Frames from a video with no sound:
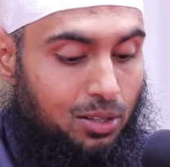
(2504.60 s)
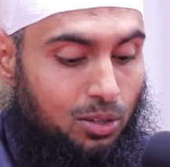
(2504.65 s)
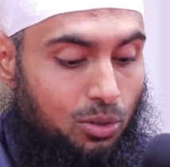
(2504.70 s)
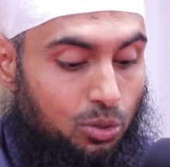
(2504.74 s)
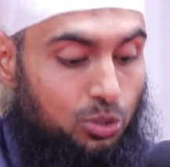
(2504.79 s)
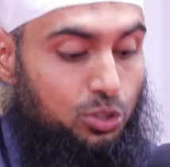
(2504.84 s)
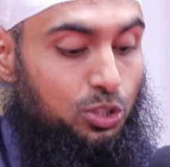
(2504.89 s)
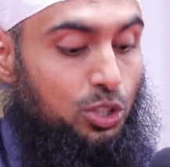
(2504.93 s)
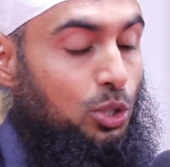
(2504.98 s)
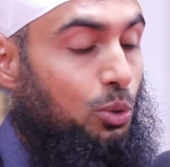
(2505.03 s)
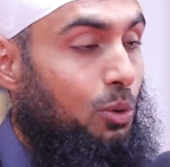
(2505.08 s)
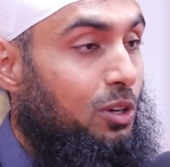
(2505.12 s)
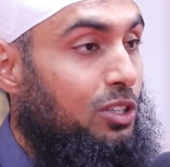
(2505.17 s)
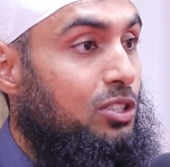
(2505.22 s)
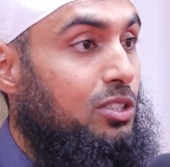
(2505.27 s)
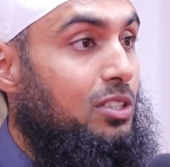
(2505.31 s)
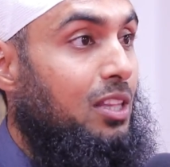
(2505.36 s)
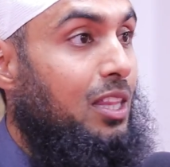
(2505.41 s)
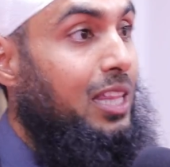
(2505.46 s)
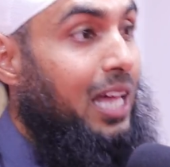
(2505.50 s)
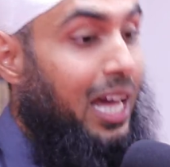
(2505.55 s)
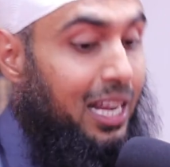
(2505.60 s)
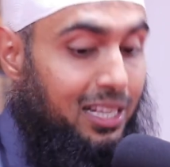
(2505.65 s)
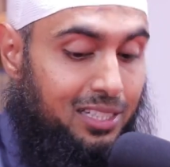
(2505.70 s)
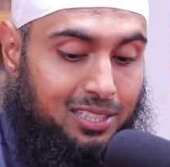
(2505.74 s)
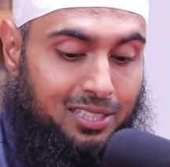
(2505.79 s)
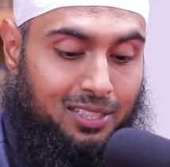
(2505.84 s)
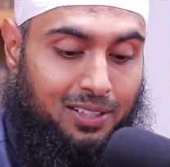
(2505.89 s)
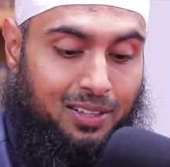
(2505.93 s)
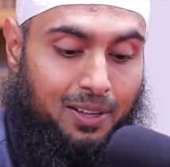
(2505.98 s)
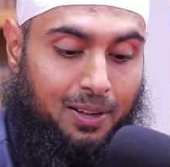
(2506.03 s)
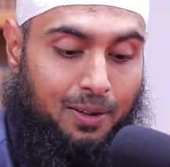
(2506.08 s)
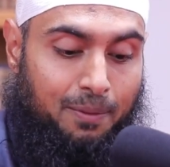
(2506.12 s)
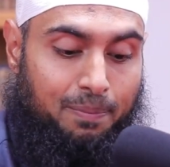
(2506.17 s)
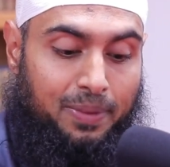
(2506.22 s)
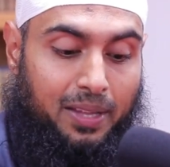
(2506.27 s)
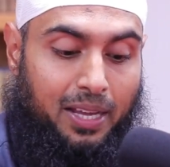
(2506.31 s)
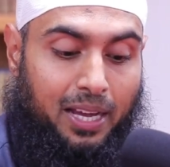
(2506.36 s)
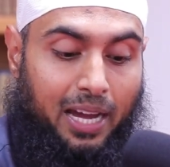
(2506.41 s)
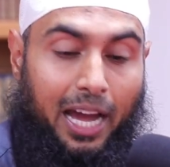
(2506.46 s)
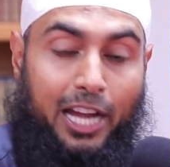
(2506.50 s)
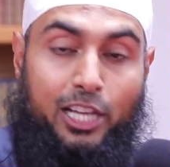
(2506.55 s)
Or do you want that
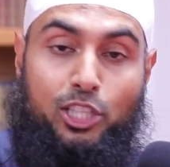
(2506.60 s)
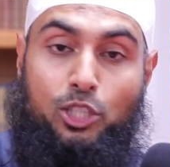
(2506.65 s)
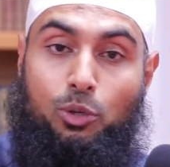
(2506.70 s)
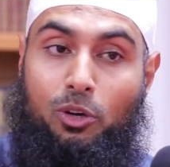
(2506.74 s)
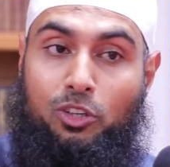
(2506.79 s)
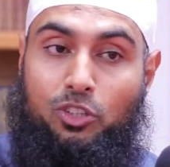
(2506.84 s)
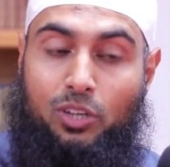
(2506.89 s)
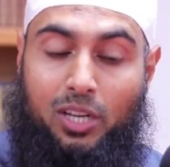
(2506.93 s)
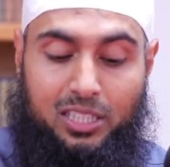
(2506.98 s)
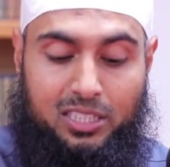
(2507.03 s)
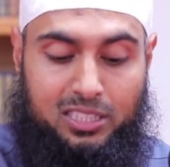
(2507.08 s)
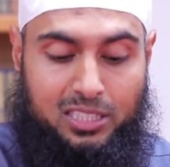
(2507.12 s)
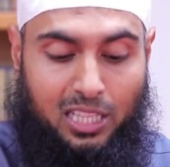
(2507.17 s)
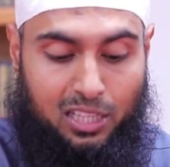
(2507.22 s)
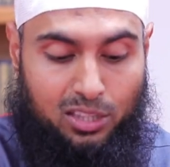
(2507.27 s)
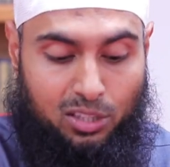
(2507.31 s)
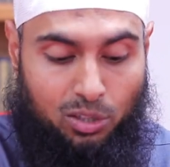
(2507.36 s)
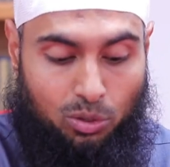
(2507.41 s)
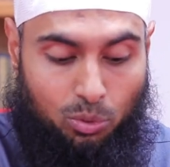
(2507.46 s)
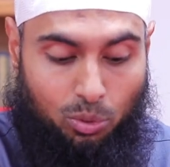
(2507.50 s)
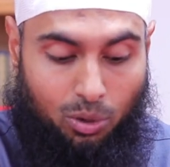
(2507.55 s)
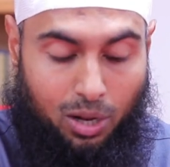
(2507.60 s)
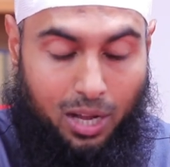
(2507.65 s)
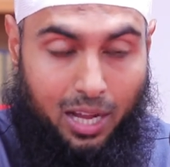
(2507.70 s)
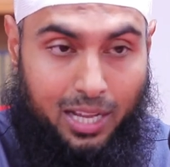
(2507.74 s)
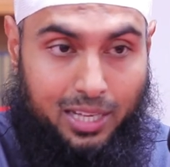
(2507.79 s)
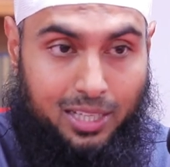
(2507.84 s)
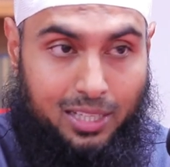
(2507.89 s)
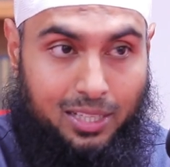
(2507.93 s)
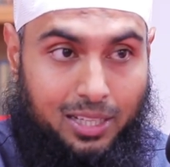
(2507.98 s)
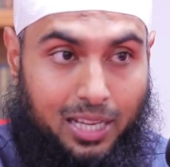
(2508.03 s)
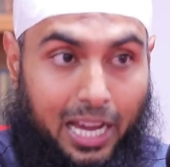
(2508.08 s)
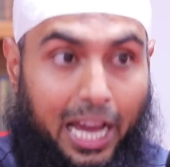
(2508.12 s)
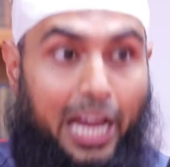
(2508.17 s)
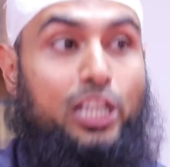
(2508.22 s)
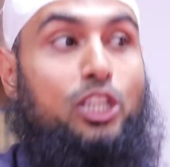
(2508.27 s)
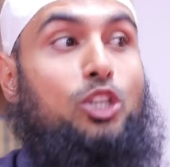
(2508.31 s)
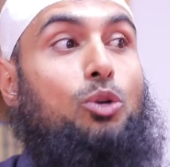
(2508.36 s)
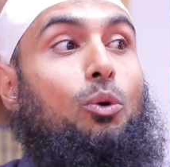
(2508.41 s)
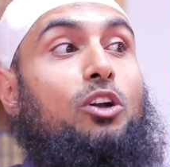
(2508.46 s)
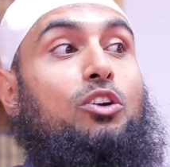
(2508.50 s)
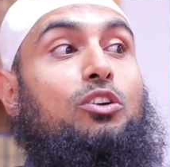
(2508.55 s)
and you want to understand the Quran
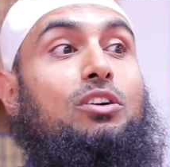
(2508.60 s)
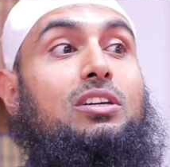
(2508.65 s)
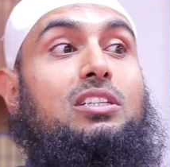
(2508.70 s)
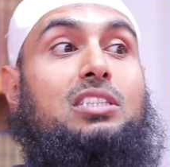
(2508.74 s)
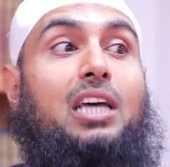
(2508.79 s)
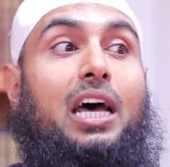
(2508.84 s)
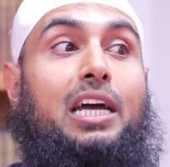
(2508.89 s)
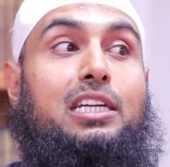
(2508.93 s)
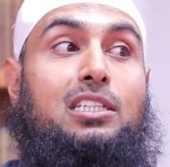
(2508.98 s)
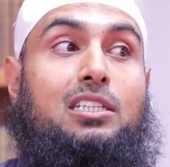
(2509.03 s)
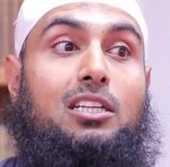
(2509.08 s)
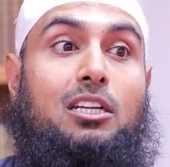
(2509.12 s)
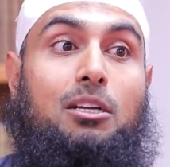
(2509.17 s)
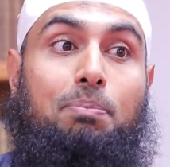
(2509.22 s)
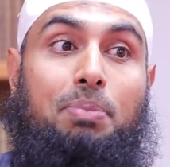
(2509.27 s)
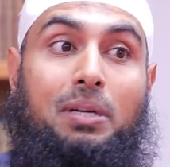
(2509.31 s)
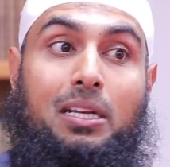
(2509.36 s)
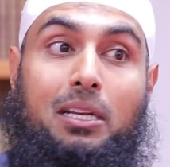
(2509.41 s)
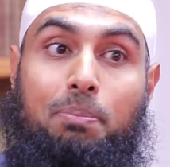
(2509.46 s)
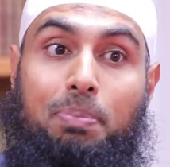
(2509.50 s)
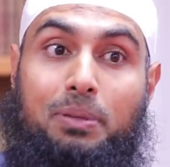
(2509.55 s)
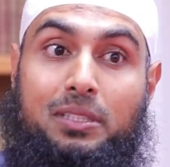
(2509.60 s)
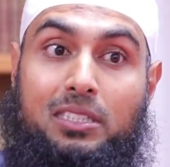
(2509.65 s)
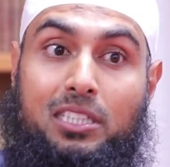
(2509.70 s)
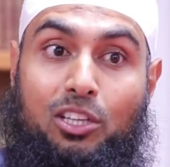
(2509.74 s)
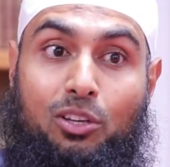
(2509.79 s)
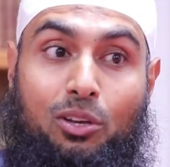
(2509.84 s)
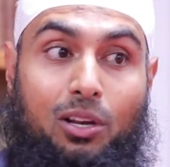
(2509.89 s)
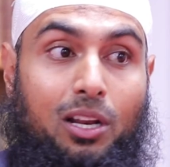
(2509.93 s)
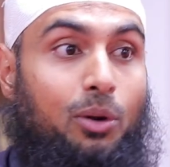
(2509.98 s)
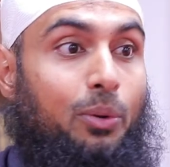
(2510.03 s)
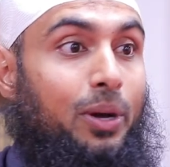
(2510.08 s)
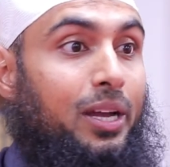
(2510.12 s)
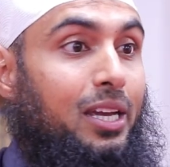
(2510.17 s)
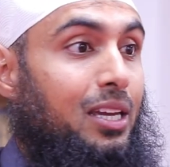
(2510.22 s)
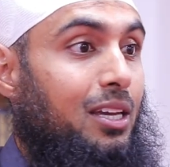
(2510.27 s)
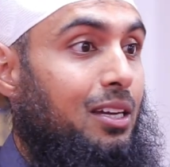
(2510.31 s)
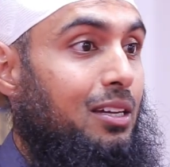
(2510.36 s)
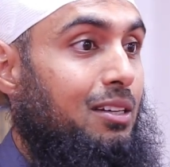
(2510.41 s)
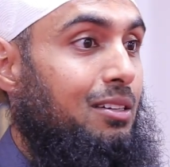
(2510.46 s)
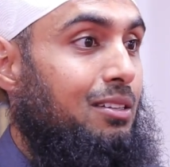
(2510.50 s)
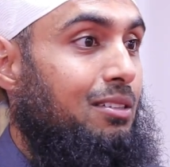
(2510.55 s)
and you want to recite it in a particular way?